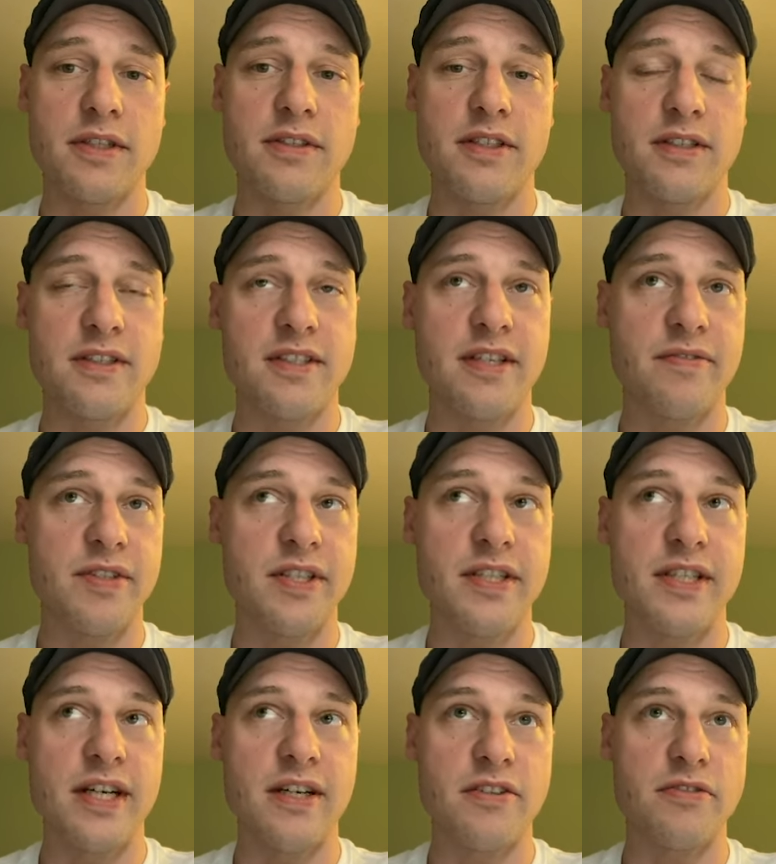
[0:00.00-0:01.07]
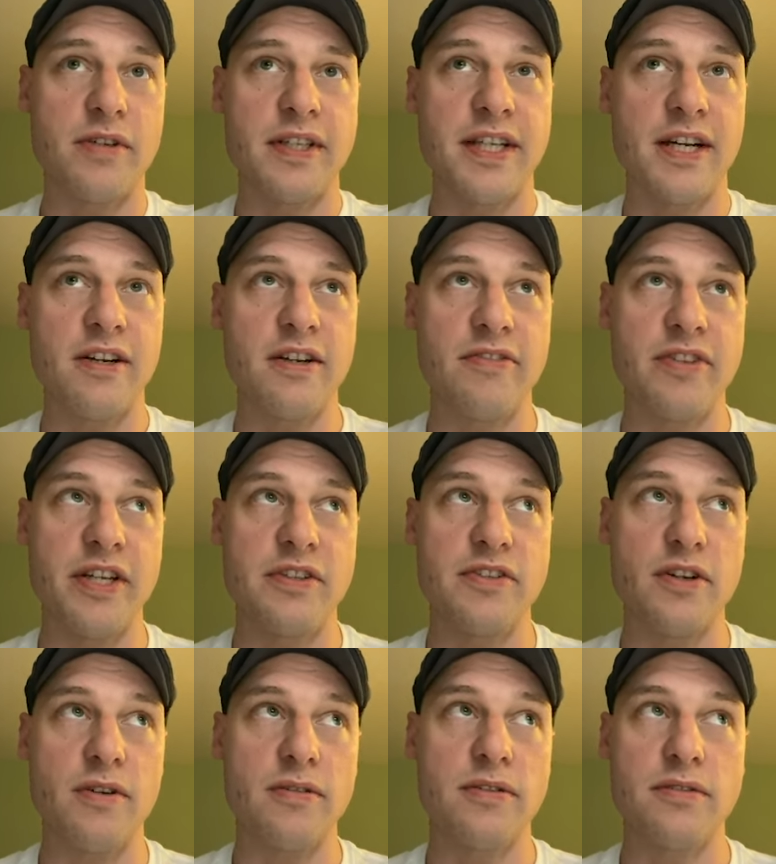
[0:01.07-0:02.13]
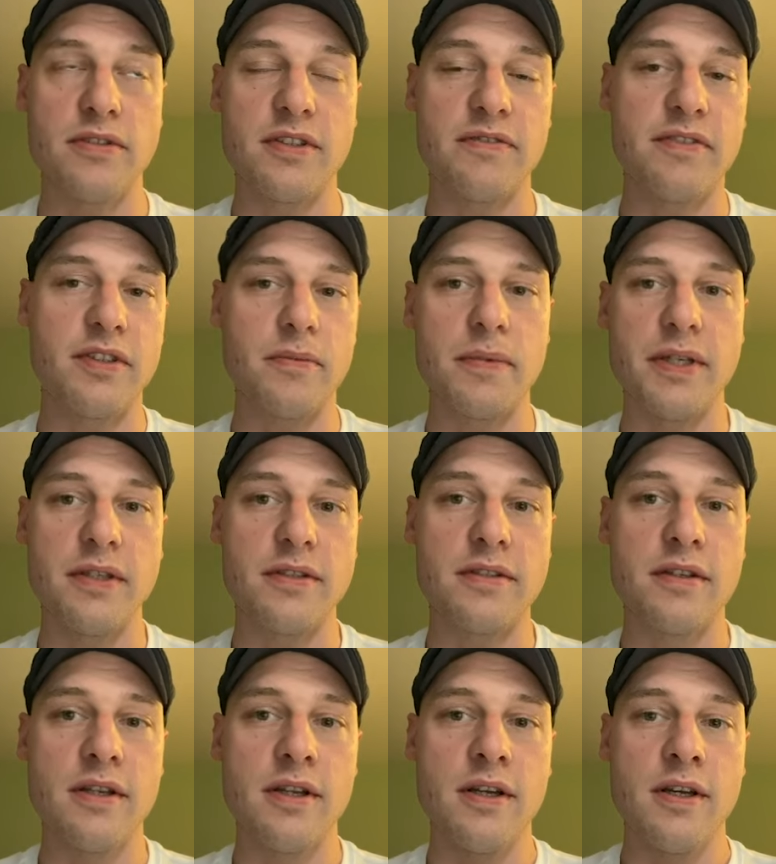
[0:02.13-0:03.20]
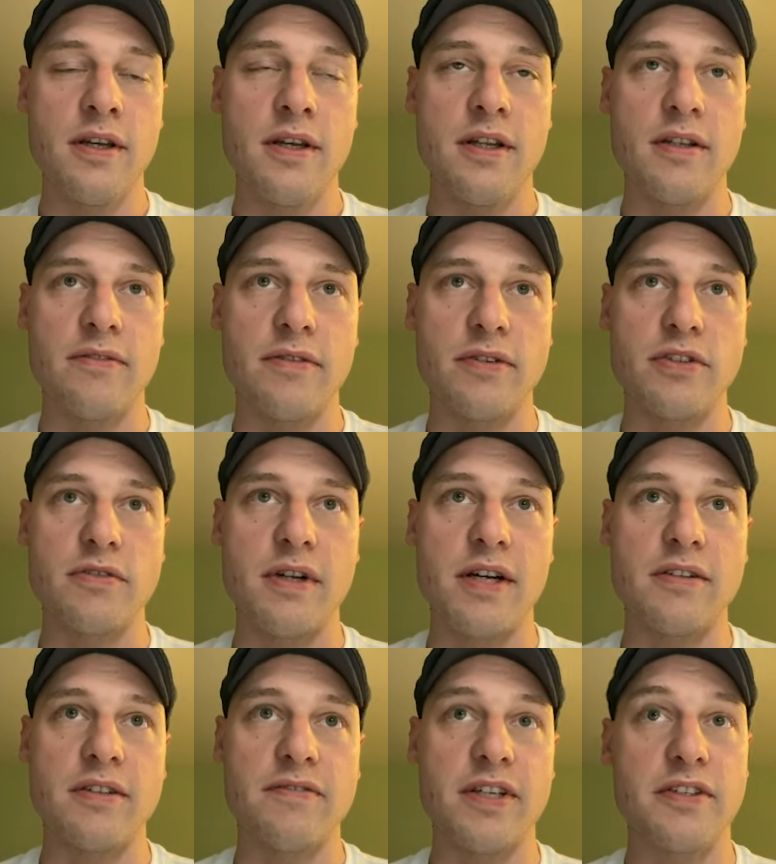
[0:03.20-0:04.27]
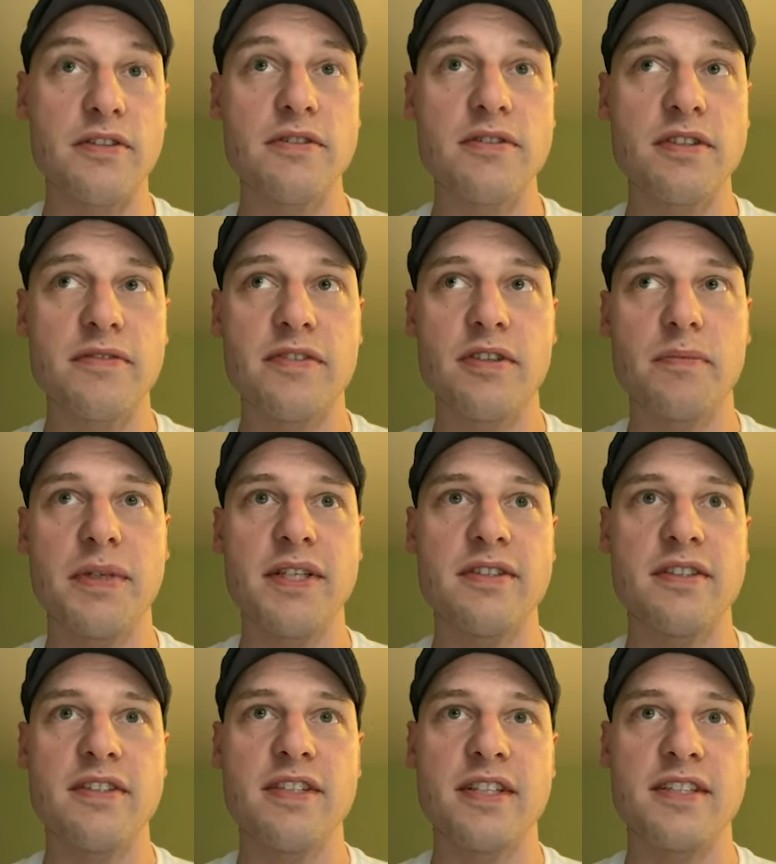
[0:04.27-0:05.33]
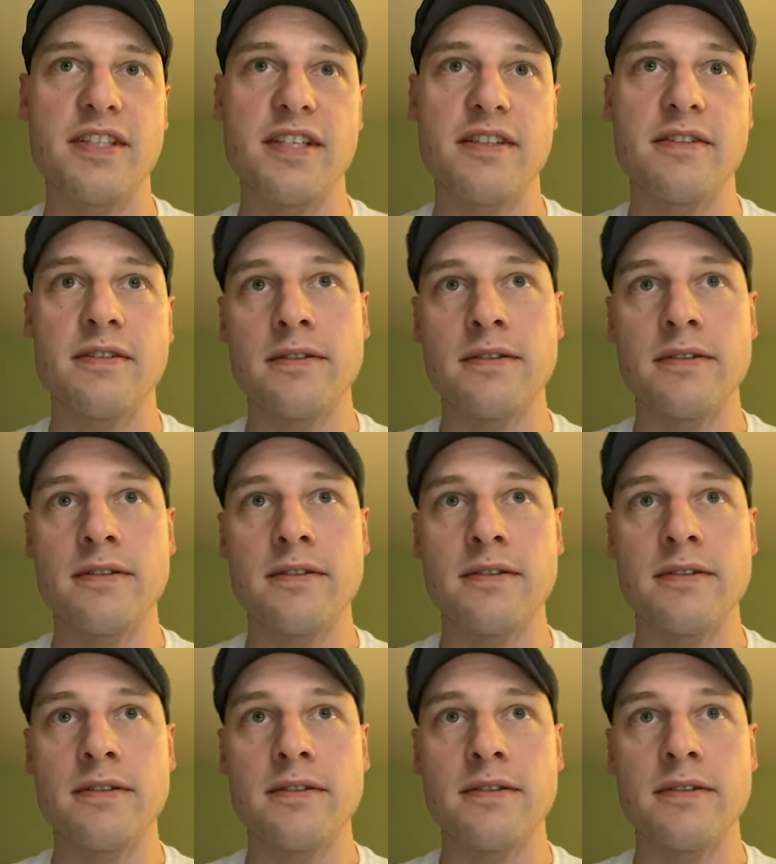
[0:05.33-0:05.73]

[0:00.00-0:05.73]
So that's $17 right there if they don't lose the Philippines in the first round. If they do lose the Philippines, it's 16.